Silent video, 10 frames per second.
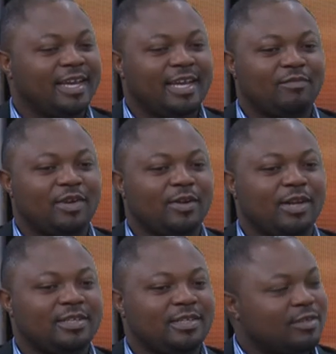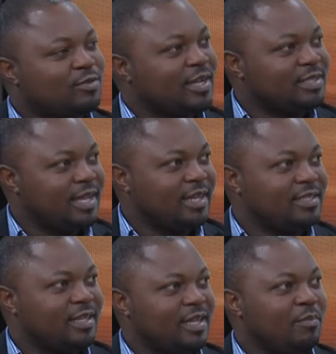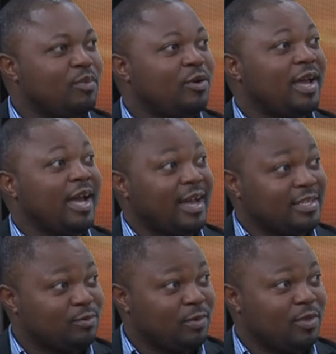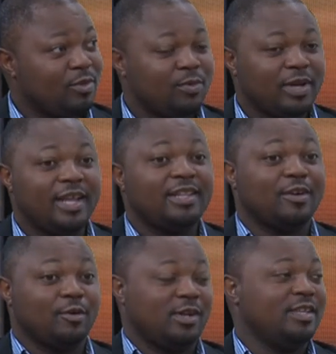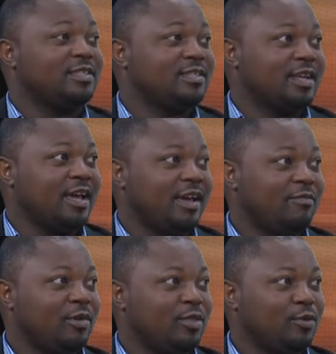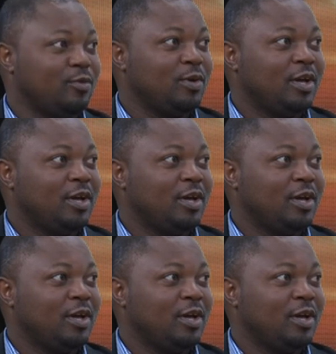it violates the trust that the employer has with you and the colleagues have with you.